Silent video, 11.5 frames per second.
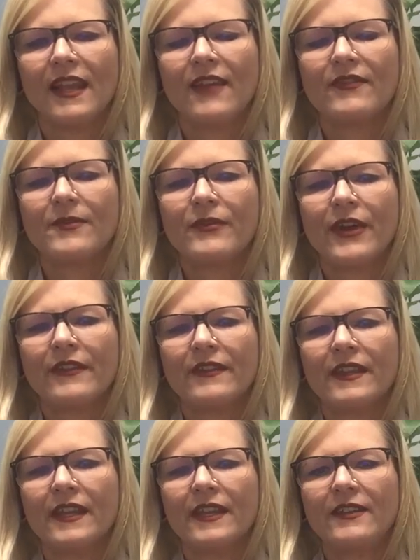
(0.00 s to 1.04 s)
Every
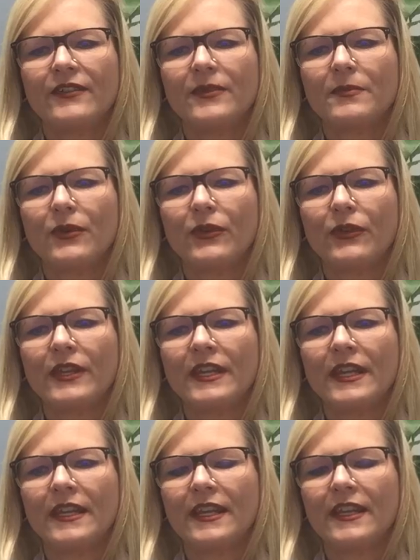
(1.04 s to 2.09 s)
breath in, you're pulling
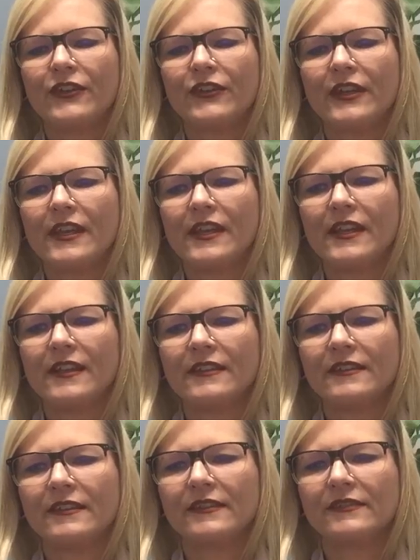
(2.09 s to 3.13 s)
in inner
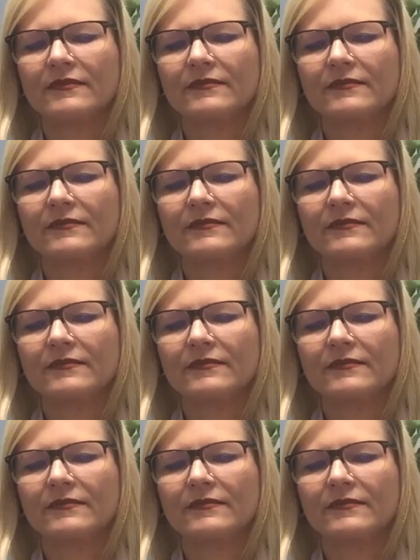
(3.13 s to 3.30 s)
ease.